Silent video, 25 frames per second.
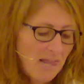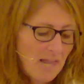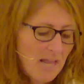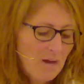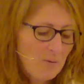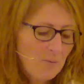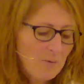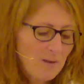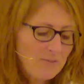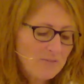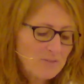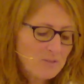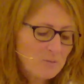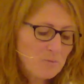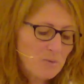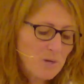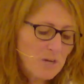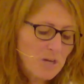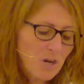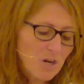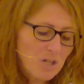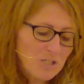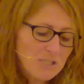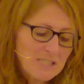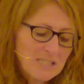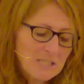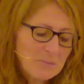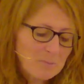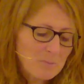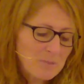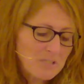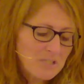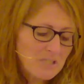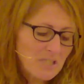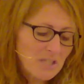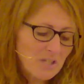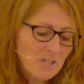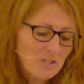And we have to bring our
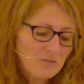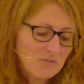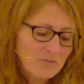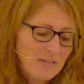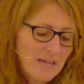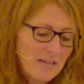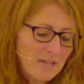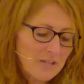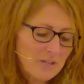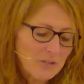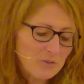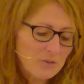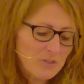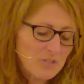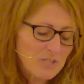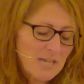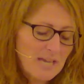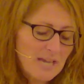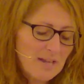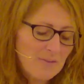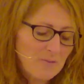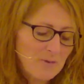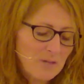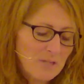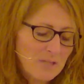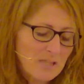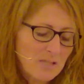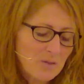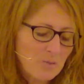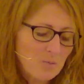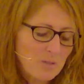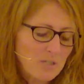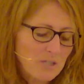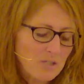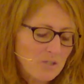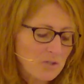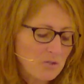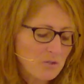deepest held values to everything
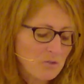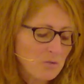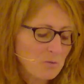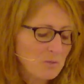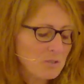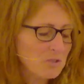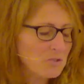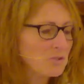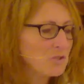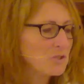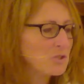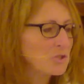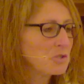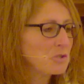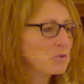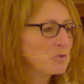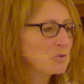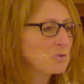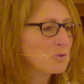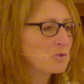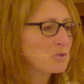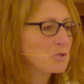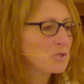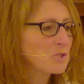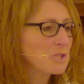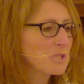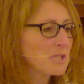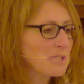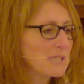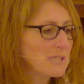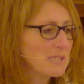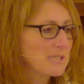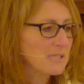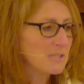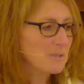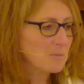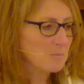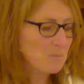we do as Jews and
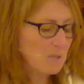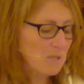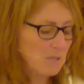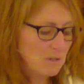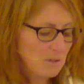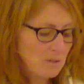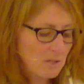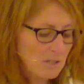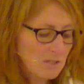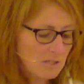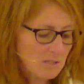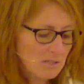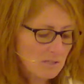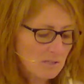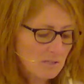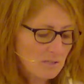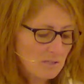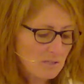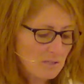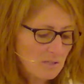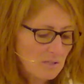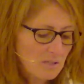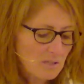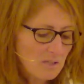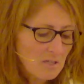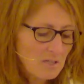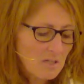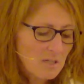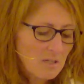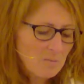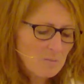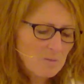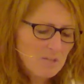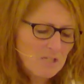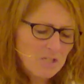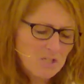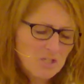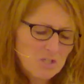as Americans.
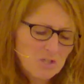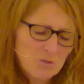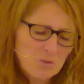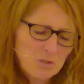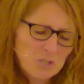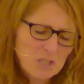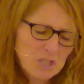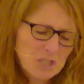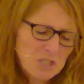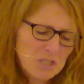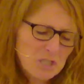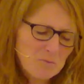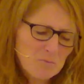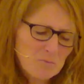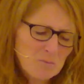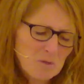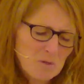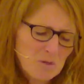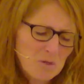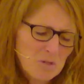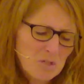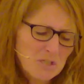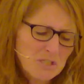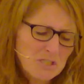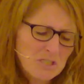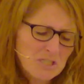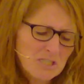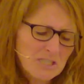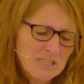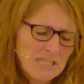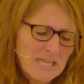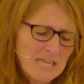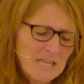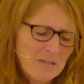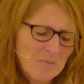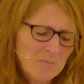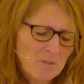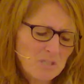Being Jewish in America
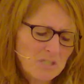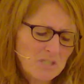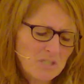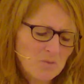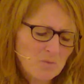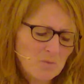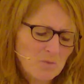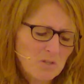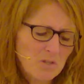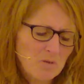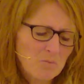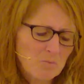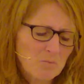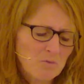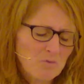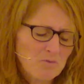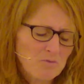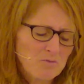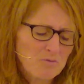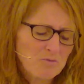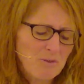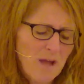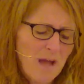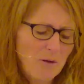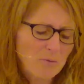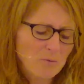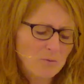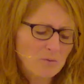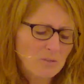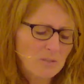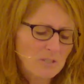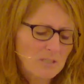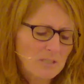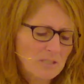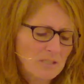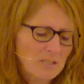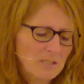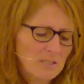today means we are
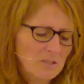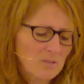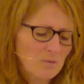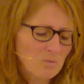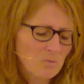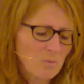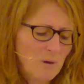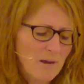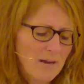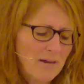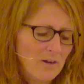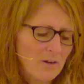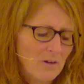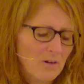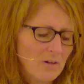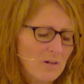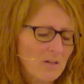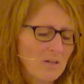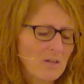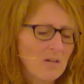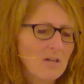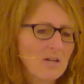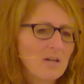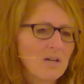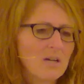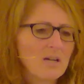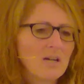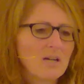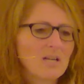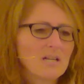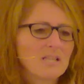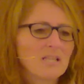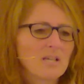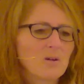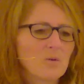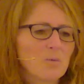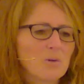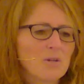profoundly aware
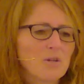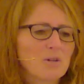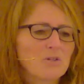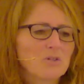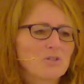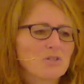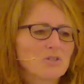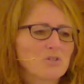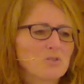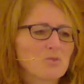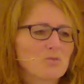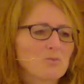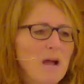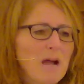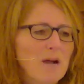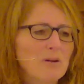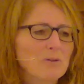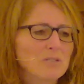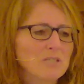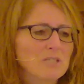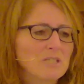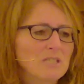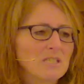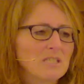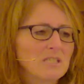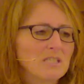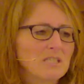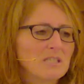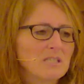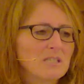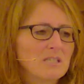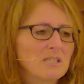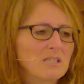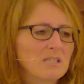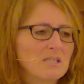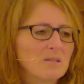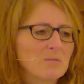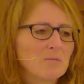that we are surrounded
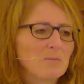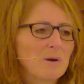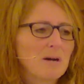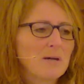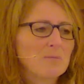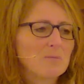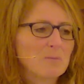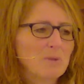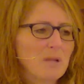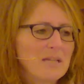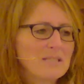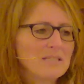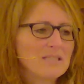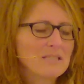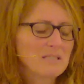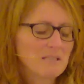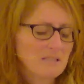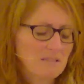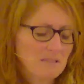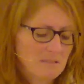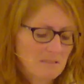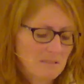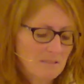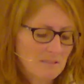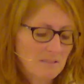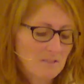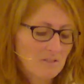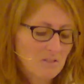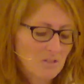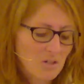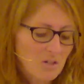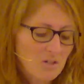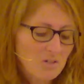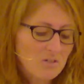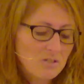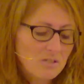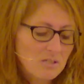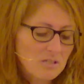by blessing and
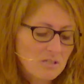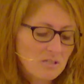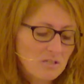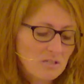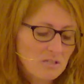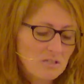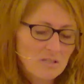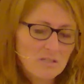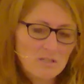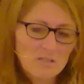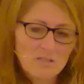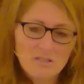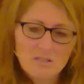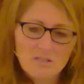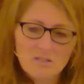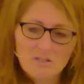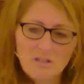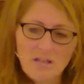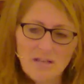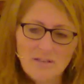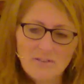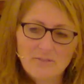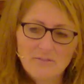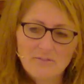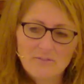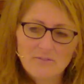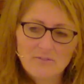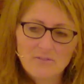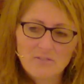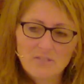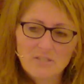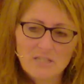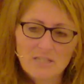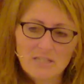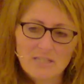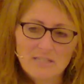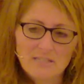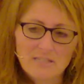curse, life
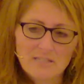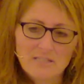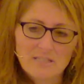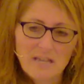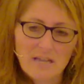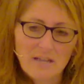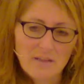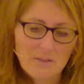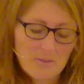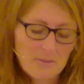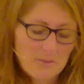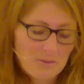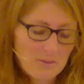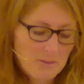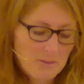and death.